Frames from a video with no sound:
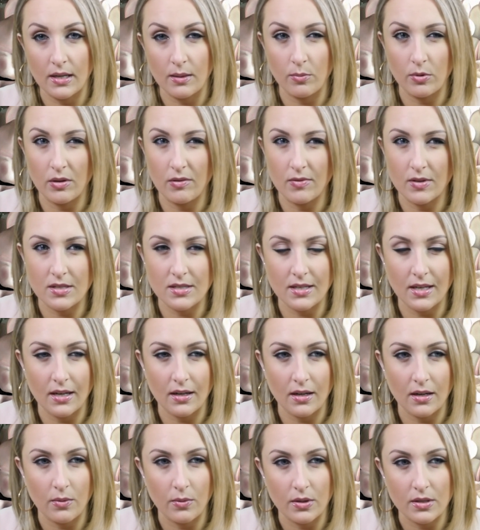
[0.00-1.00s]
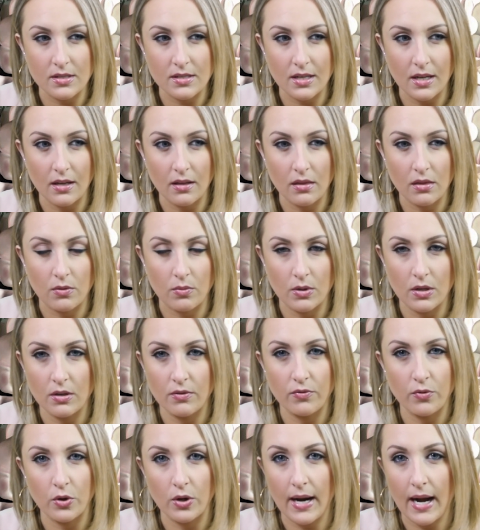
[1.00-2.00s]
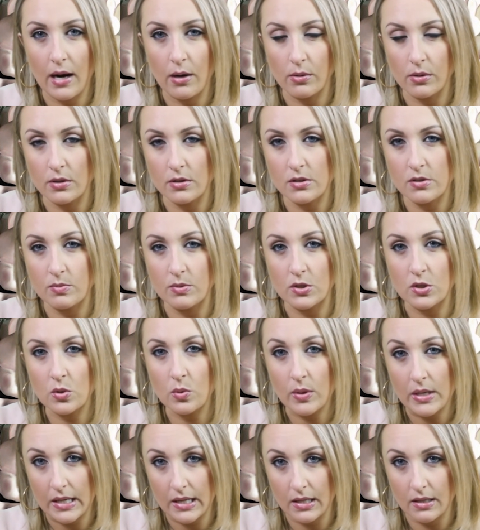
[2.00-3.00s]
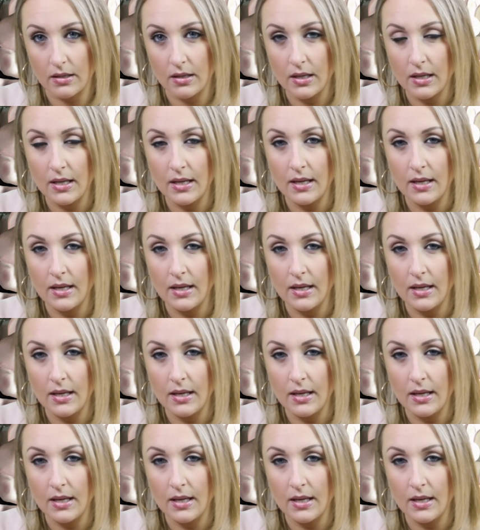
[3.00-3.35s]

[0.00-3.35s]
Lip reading: I believe it's like, I want to say 3 to 4 hours between,